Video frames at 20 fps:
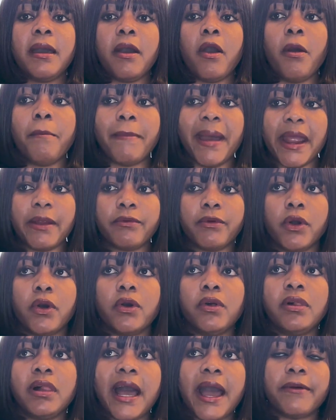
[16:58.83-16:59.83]
On my
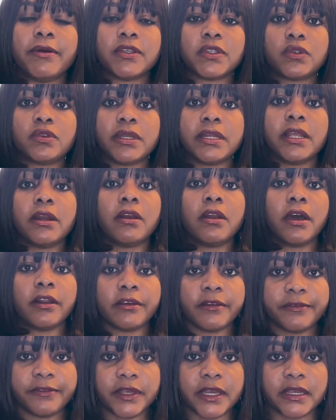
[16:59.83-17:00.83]
role, I was doing a lot
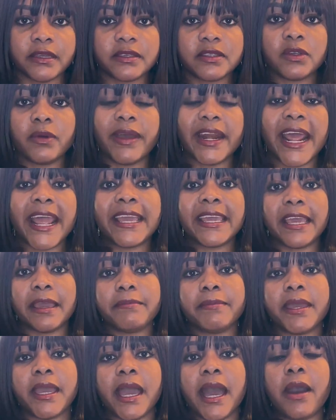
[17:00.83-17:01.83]
of things. So when I
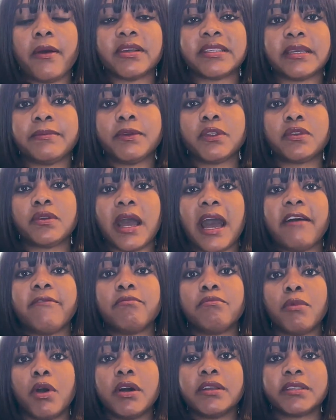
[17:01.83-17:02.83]
came here, I was able to have
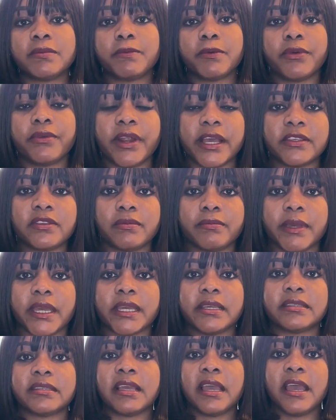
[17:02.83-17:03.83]
multiple resumes